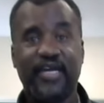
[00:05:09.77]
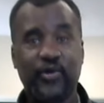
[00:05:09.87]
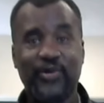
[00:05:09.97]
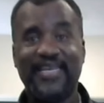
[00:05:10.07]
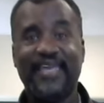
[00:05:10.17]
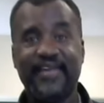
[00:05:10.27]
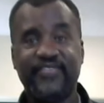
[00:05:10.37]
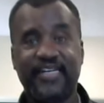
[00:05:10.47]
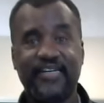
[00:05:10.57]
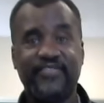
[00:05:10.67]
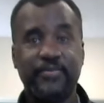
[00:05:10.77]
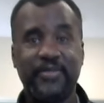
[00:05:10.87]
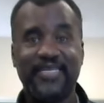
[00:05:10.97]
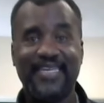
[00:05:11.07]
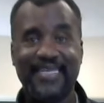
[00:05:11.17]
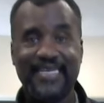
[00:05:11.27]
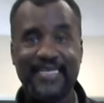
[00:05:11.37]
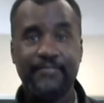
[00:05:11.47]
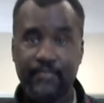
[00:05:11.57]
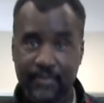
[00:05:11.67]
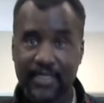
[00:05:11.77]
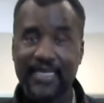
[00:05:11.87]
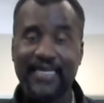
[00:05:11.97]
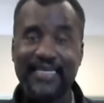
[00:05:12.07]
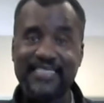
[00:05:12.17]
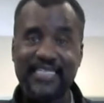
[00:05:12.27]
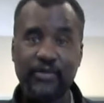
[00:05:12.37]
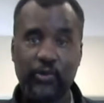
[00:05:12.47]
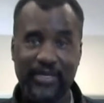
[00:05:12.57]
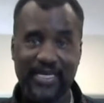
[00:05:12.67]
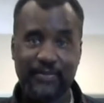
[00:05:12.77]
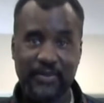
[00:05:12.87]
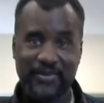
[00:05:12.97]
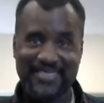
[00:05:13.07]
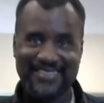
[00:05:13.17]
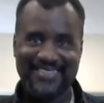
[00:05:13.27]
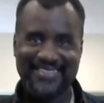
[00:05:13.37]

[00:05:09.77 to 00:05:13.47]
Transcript: I already have the oven preheated. Let's see what we come up with.